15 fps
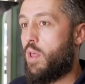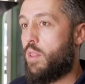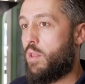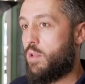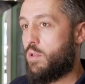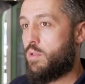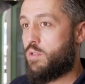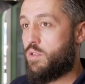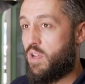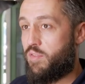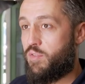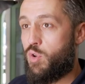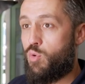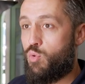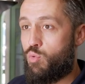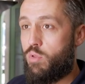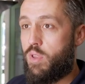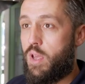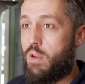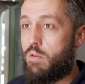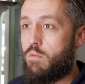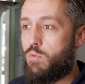And this, this afternoon
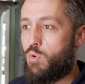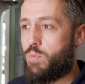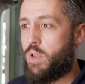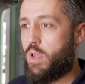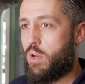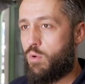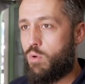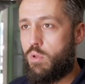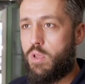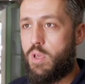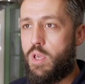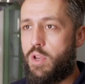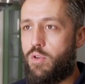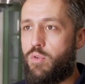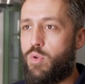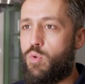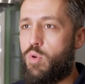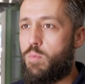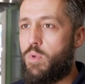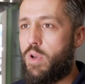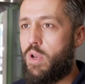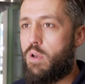then, we hope to get all the catering
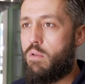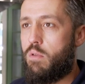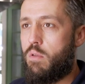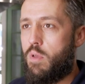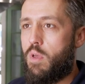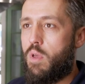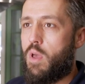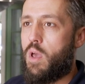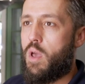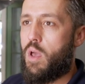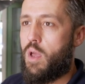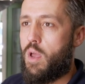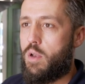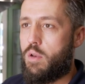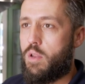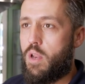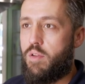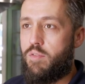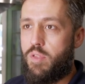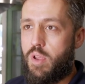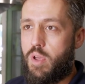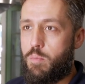equipment in and get
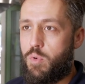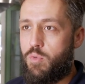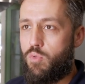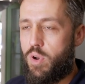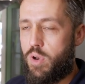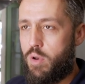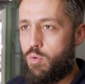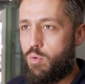everything up and running,